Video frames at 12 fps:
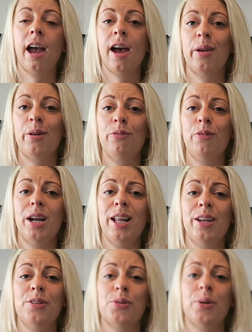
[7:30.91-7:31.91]
and I
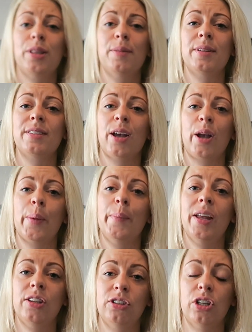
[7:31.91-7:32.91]
really enjoyed them as like a
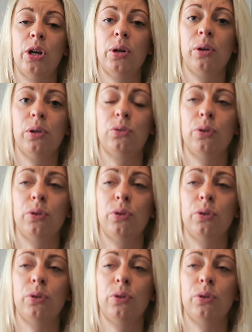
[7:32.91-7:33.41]
mid-show